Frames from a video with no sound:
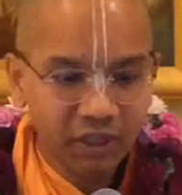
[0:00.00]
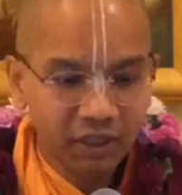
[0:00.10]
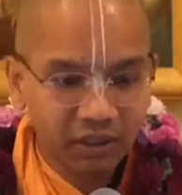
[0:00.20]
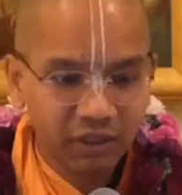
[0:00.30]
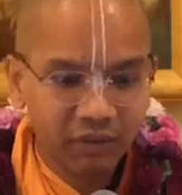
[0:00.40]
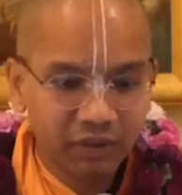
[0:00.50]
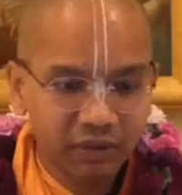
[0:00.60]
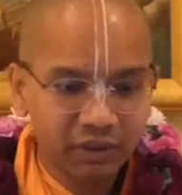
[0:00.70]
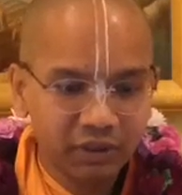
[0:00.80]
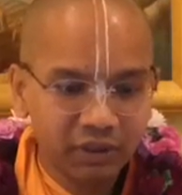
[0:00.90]
given
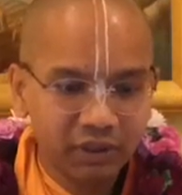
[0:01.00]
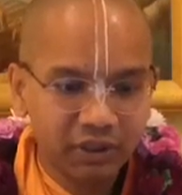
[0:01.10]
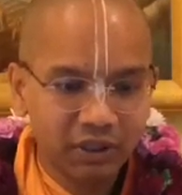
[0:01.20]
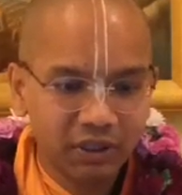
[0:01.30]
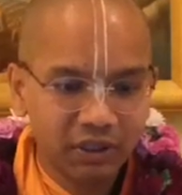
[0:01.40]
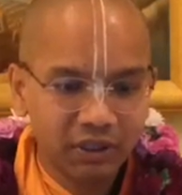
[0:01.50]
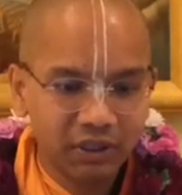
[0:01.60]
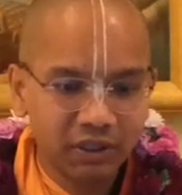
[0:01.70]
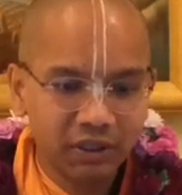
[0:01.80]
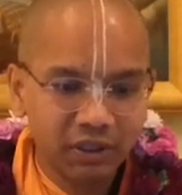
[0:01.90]

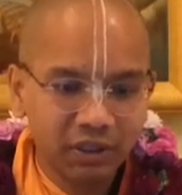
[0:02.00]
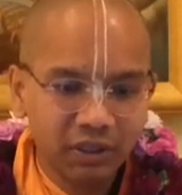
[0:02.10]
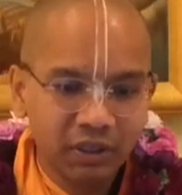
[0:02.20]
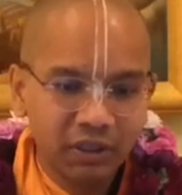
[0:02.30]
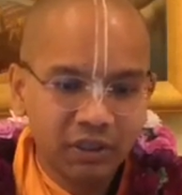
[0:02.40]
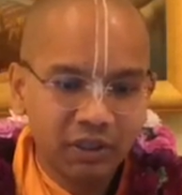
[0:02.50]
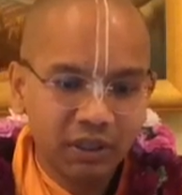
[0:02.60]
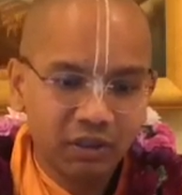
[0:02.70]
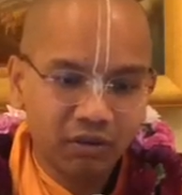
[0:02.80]
the shelter